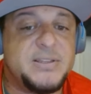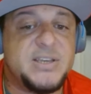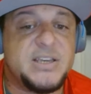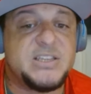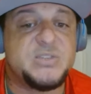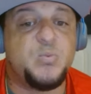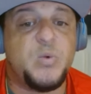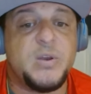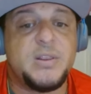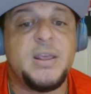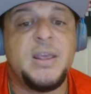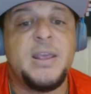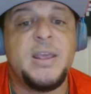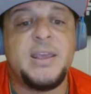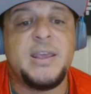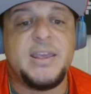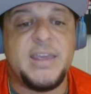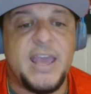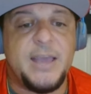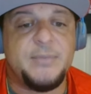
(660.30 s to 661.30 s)
tickets with
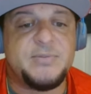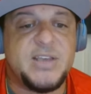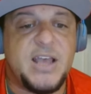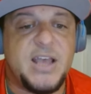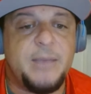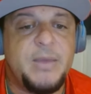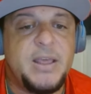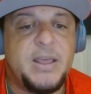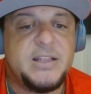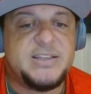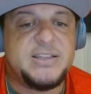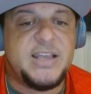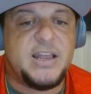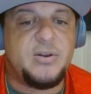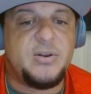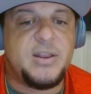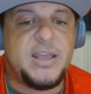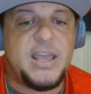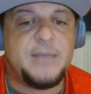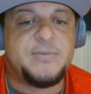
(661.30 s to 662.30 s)
Game Time.
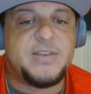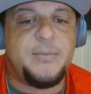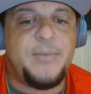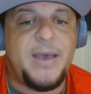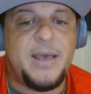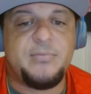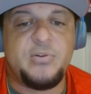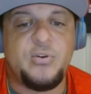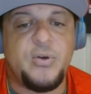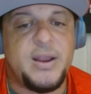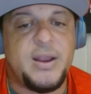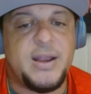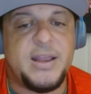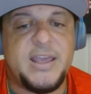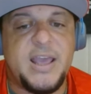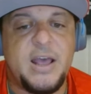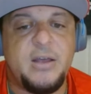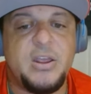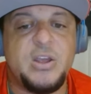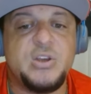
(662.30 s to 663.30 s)
Download the Game Time app, create an
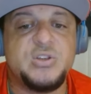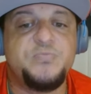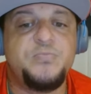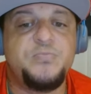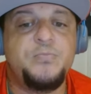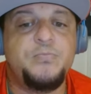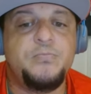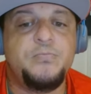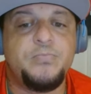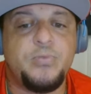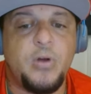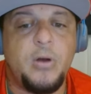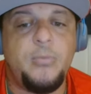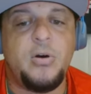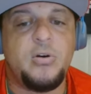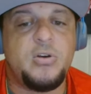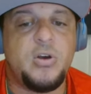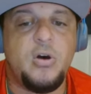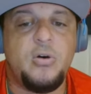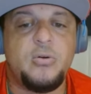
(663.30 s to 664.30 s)
account, and use
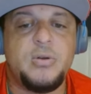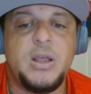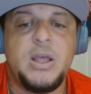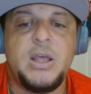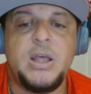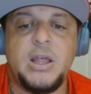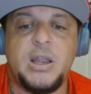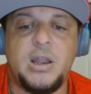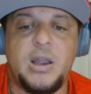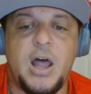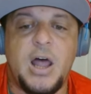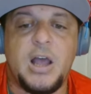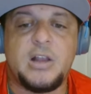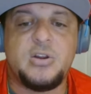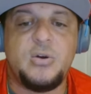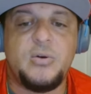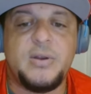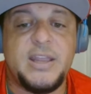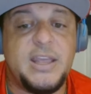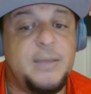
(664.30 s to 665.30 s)
promo code
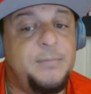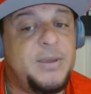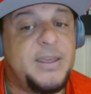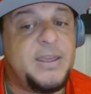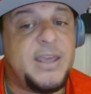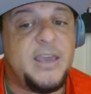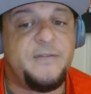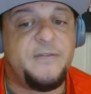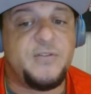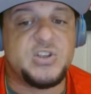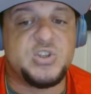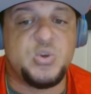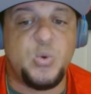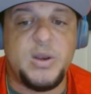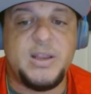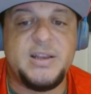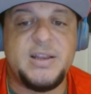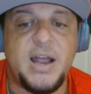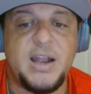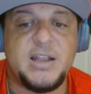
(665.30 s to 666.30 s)
LOCKEDONNBA for
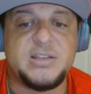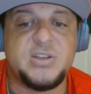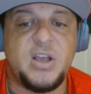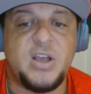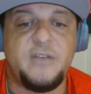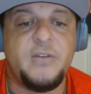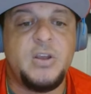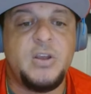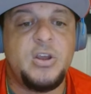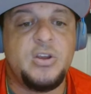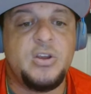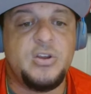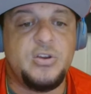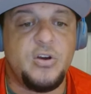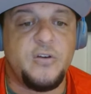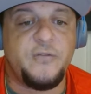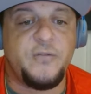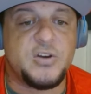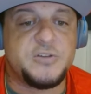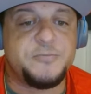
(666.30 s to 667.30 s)
$20 off
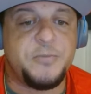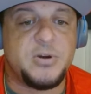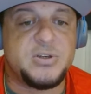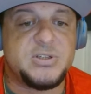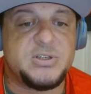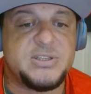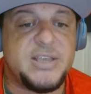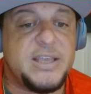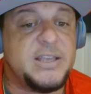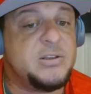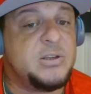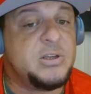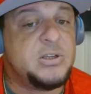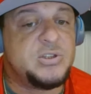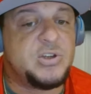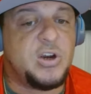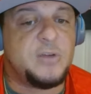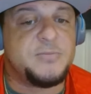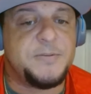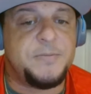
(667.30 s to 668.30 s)
your first purchase. In
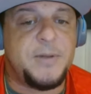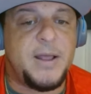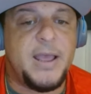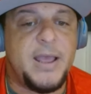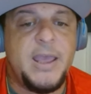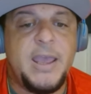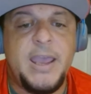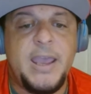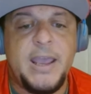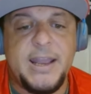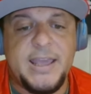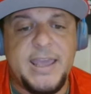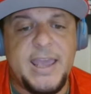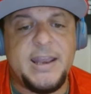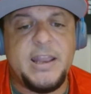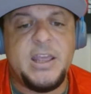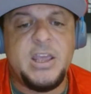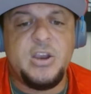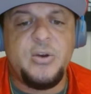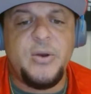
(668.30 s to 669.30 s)
terms apply. And
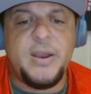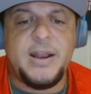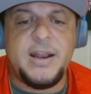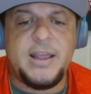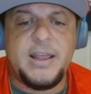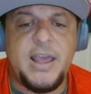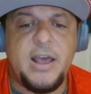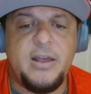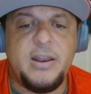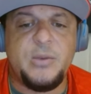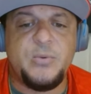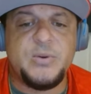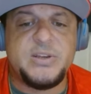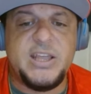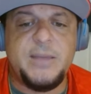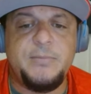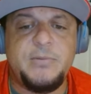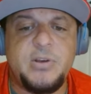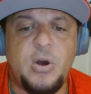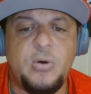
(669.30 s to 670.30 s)
again, create an account and
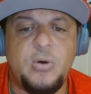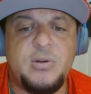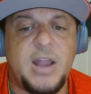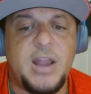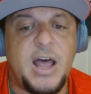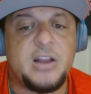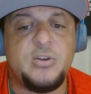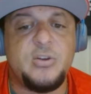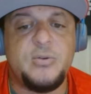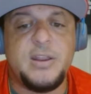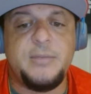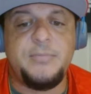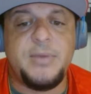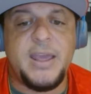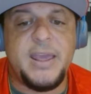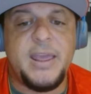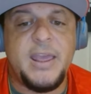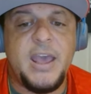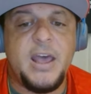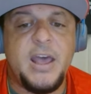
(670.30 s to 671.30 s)
redeem code
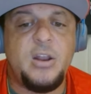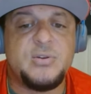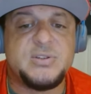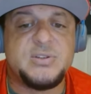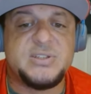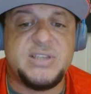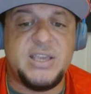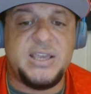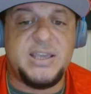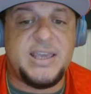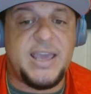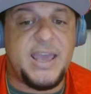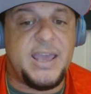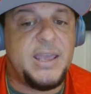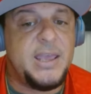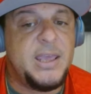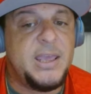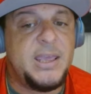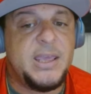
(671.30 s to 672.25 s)
LOCKEDONNBA,